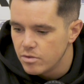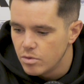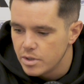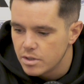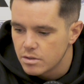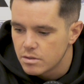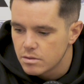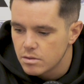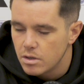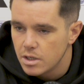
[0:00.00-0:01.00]
thought we could
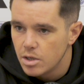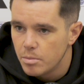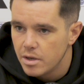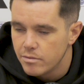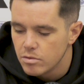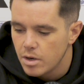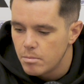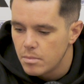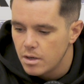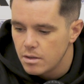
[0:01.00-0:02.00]
go on a little bit of a
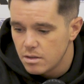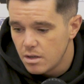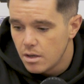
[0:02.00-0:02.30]
run, but